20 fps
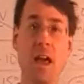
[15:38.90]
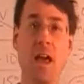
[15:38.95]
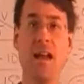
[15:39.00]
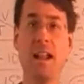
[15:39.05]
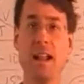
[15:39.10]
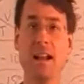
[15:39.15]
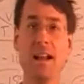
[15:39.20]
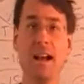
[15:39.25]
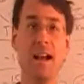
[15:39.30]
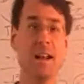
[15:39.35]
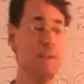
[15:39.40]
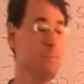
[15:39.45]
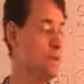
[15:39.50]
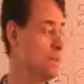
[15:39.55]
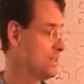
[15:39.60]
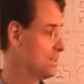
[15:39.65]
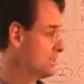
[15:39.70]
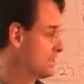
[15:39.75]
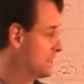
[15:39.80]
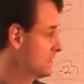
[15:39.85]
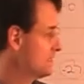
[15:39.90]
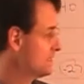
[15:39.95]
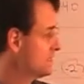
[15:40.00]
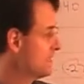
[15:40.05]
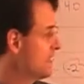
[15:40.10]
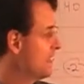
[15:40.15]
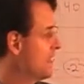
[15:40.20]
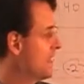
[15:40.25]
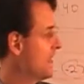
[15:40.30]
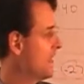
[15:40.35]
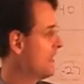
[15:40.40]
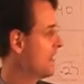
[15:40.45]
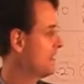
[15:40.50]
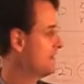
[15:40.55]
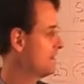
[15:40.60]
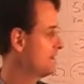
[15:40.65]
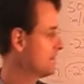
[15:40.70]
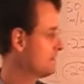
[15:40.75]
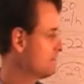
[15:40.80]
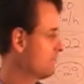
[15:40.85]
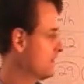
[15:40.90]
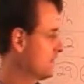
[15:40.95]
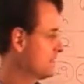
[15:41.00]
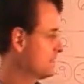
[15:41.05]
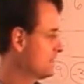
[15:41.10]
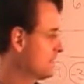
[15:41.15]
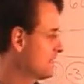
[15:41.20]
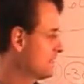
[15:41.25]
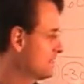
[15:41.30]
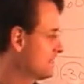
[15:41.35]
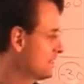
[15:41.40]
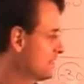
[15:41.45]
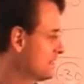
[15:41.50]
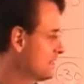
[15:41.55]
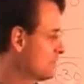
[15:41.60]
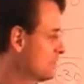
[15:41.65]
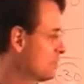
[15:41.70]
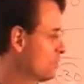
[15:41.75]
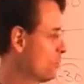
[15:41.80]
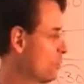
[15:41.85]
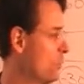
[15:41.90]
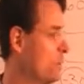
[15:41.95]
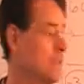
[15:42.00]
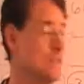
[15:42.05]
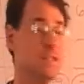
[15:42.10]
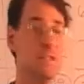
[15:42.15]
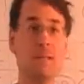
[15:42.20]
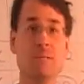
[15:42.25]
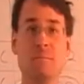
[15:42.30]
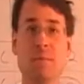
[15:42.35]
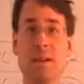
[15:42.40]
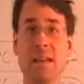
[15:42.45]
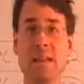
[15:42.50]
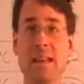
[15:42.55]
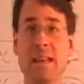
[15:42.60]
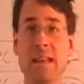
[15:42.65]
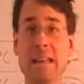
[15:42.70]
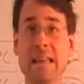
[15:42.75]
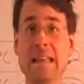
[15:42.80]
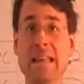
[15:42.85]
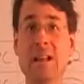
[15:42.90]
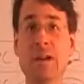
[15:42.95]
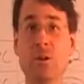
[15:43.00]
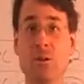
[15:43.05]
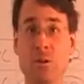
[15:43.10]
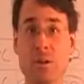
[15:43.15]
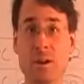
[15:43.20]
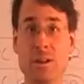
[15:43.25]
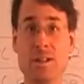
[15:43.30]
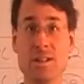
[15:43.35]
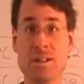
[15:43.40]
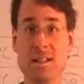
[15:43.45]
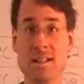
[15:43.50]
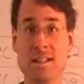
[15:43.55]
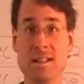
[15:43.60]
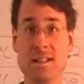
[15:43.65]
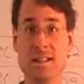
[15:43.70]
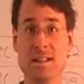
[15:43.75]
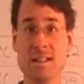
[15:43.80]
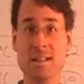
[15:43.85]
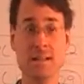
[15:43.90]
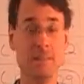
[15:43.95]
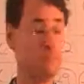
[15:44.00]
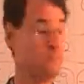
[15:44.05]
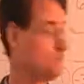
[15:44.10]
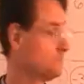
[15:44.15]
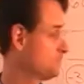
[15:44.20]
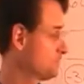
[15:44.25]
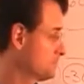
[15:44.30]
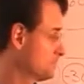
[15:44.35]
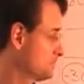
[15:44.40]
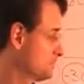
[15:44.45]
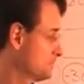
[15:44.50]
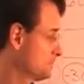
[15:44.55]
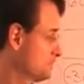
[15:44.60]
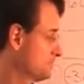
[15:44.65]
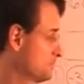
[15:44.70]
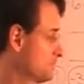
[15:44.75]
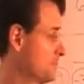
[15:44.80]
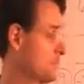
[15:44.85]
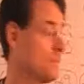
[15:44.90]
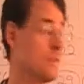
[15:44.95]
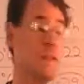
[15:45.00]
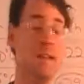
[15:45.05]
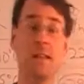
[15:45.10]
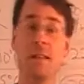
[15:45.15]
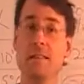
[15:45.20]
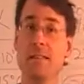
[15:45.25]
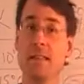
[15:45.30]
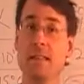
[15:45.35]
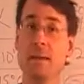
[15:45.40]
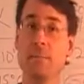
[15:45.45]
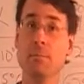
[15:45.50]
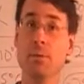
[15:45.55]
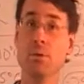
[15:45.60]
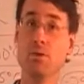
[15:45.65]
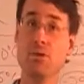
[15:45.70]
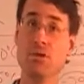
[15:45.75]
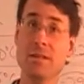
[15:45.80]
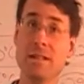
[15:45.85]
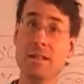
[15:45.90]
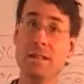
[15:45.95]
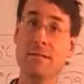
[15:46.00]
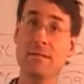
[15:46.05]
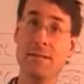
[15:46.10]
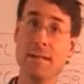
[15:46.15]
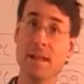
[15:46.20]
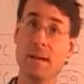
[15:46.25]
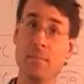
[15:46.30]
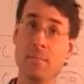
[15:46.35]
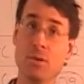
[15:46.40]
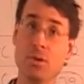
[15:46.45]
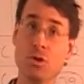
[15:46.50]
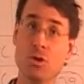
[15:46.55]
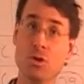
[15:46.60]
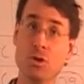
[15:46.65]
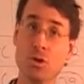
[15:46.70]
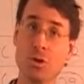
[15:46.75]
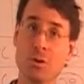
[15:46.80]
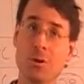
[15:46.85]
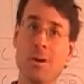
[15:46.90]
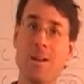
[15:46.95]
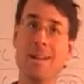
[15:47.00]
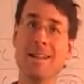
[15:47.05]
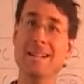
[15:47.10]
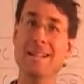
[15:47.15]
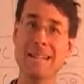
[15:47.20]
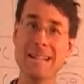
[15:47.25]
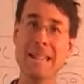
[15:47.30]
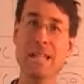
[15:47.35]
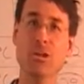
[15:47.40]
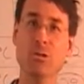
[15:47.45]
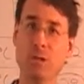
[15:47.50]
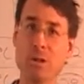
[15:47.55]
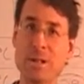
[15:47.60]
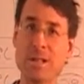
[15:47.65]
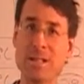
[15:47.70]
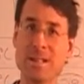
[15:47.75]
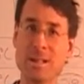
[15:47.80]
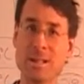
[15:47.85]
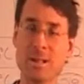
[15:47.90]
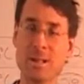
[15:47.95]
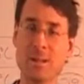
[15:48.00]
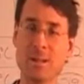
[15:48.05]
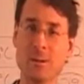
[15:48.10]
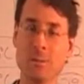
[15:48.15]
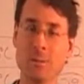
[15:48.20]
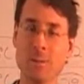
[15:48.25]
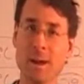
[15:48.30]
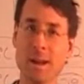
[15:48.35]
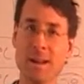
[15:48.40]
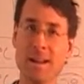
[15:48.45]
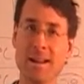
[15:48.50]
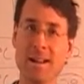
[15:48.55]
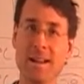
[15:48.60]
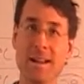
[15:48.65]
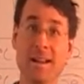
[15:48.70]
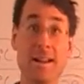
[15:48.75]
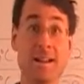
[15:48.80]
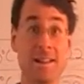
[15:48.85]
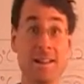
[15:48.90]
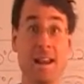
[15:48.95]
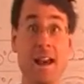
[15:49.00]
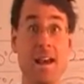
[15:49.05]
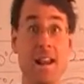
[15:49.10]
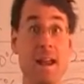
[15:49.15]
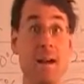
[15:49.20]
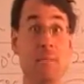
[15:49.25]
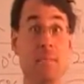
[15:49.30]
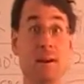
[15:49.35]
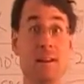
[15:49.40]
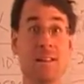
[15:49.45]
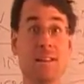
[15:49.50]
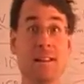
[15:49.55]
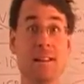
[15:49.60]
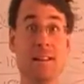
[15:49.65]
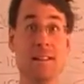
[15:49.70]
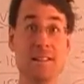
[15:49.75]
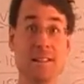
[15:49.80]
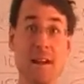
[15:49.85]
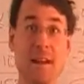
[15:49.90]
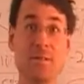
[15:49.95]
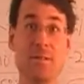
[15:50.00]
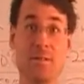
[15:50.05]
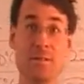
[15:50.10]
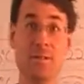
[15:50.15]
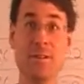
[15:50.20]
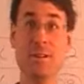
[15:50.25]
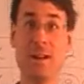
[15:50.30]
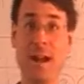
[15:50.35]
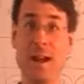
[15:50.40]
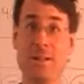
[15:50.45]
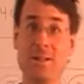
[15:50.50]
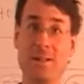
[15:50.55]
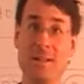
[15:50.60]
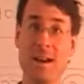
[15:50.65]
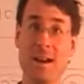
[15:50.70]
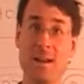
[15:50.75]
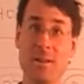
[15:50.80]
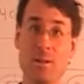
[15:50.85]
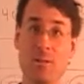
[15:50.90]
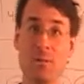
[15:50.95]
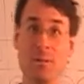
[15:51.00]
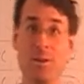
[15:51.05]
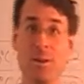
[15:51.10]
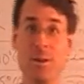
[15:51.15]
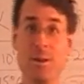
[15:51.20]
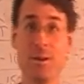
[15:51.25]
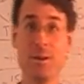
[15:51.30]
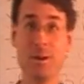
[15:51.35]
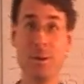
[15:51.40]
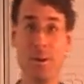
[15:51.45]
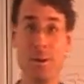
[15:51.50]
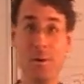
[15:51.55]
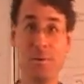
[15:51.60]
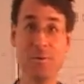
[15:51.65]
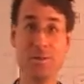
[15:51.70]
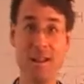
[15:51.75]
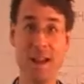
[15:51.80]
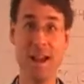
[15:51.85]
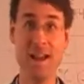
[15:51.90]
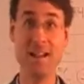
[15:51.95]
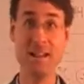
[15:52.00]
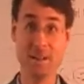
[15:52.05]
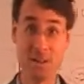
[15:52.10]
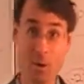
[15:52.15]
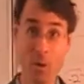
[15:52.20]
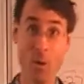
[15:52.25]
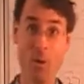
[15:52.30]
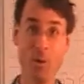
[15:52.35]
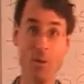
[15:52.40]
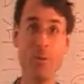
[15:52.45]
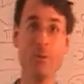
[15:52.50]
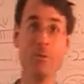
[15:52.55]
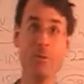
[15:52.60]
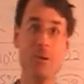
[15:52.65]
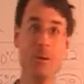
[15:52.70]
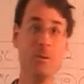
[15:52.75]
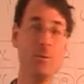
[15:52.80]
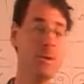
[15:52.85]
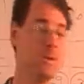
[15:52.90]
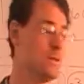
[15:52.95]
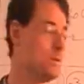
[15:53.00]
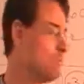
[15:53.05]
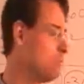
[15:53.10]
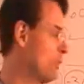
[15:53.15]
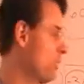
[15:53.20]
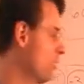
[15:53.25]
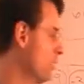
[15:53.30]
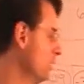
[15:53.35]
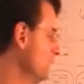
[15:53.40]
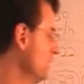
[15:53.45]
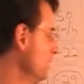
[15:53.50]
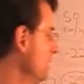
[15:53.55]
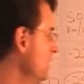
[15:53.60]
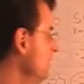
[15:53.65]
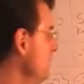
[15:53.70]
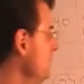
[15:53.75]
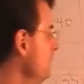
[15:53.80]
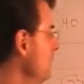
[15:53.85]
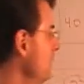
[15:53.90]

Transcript: Yeah, that kind of makes sense. And does it make sense that as the wind speed increases, the perceived temperature decreases a little bit? Yeah, that makes sense. I've stood outside in the wind on a cold day. It's colder when the wind's blowing.